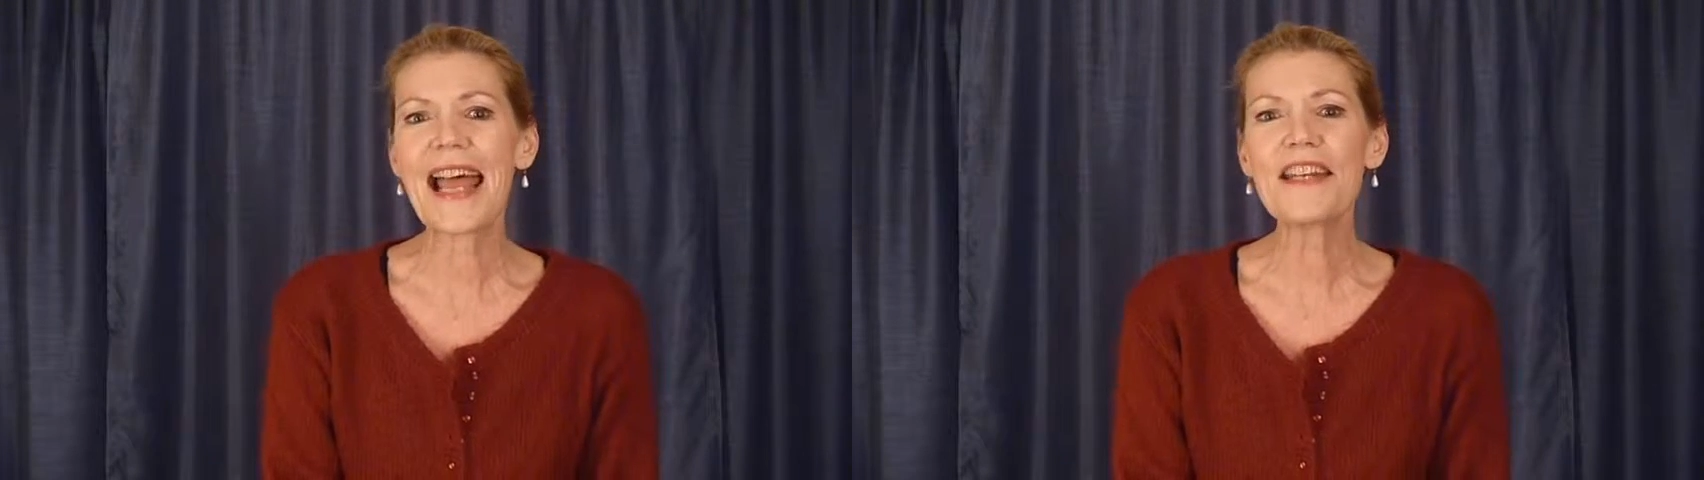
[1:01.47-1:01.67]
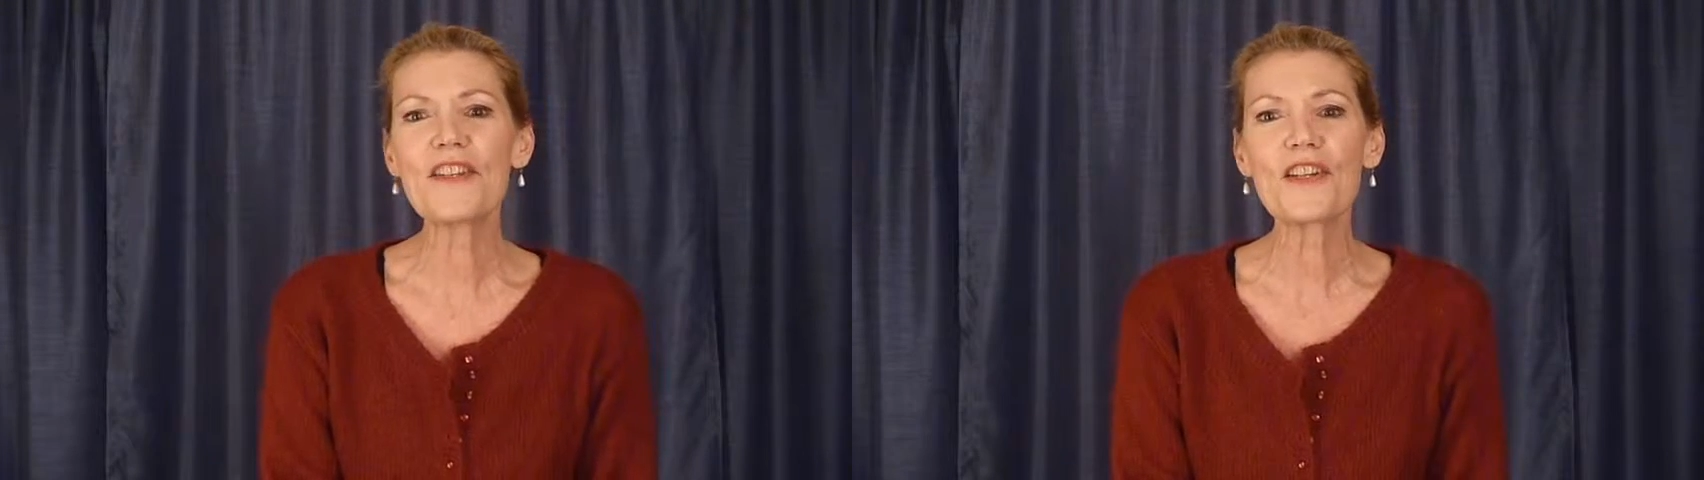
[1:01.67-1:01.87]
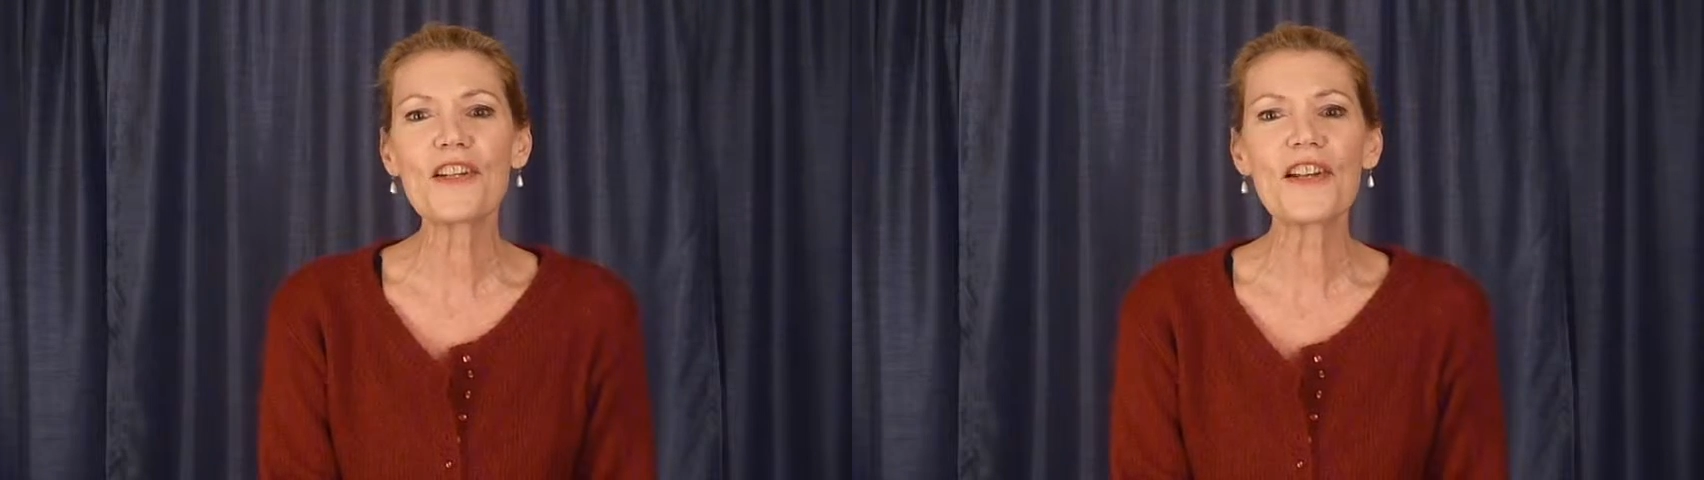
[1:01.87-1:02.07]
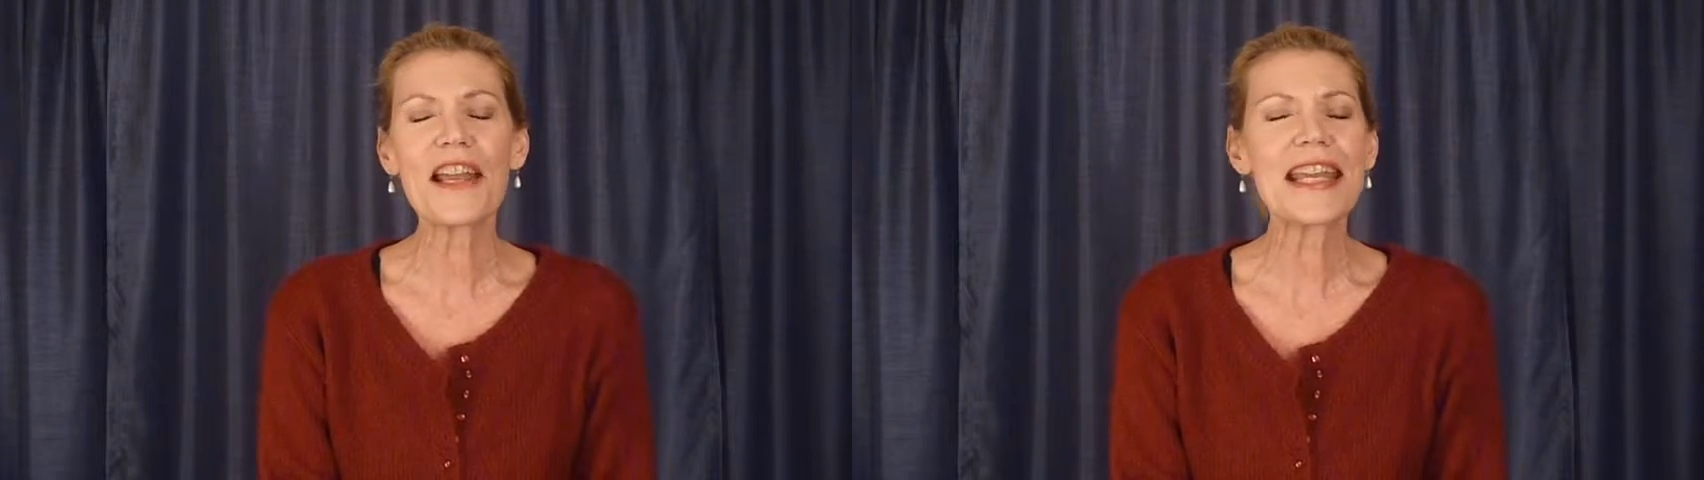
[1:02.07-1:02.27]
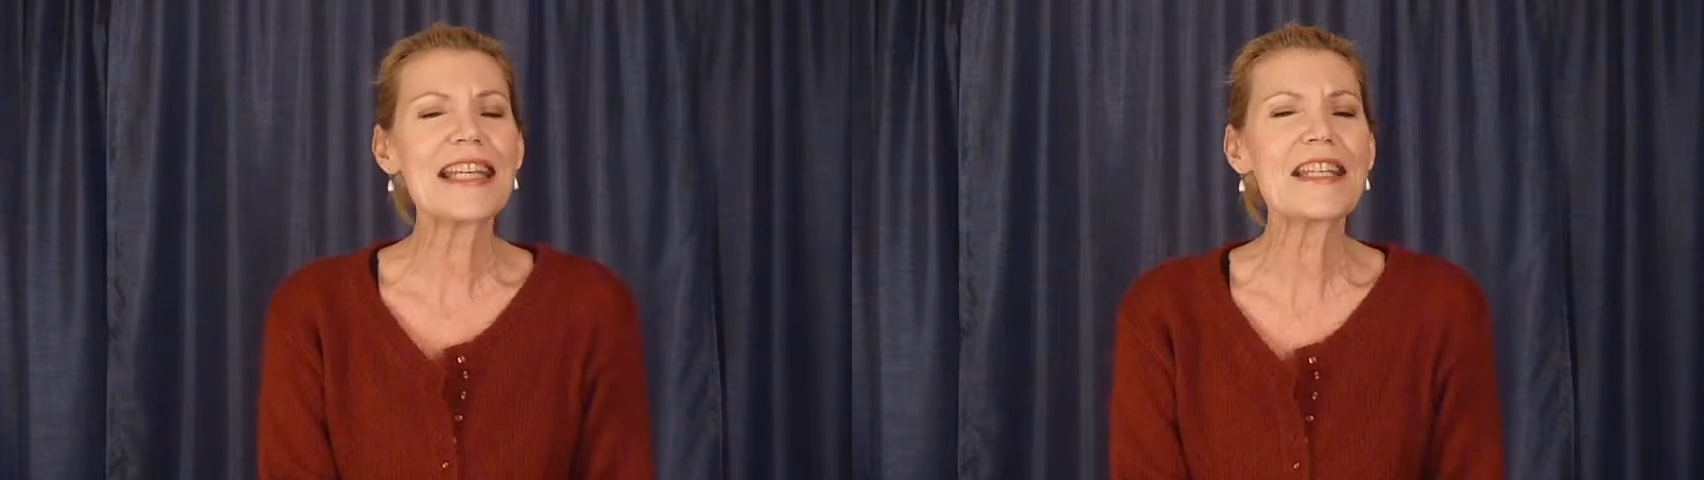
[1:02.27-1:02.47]

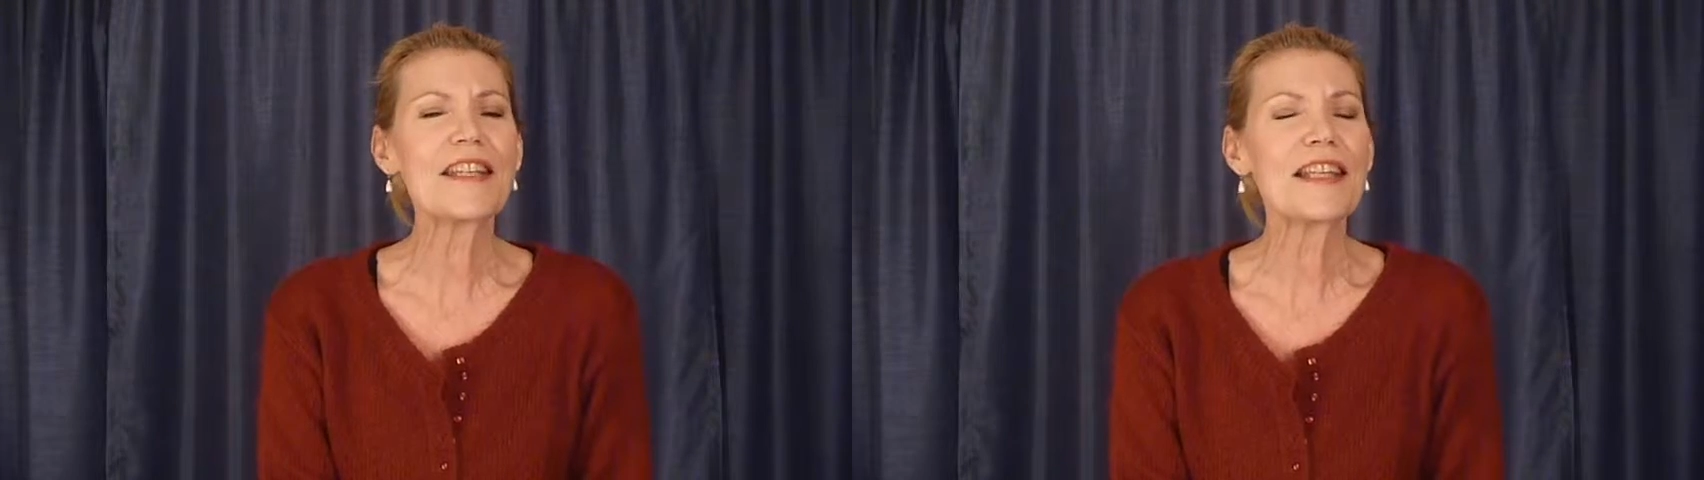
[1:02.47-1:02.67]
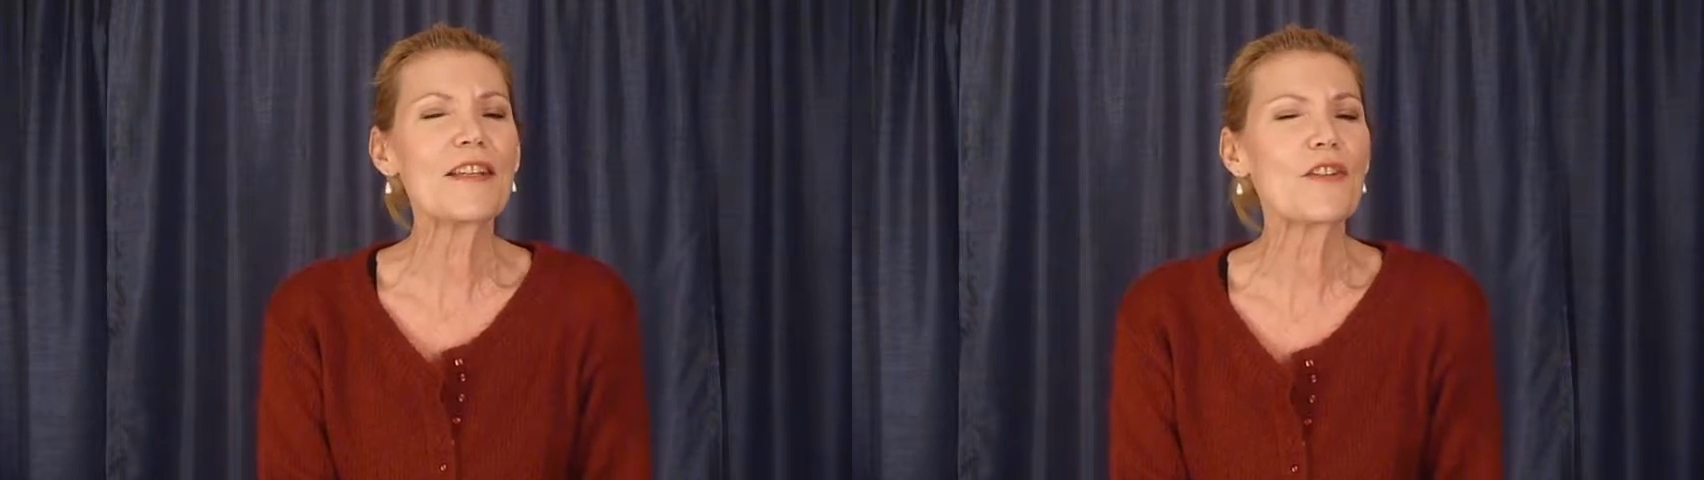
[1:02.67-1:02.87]
"Enter into the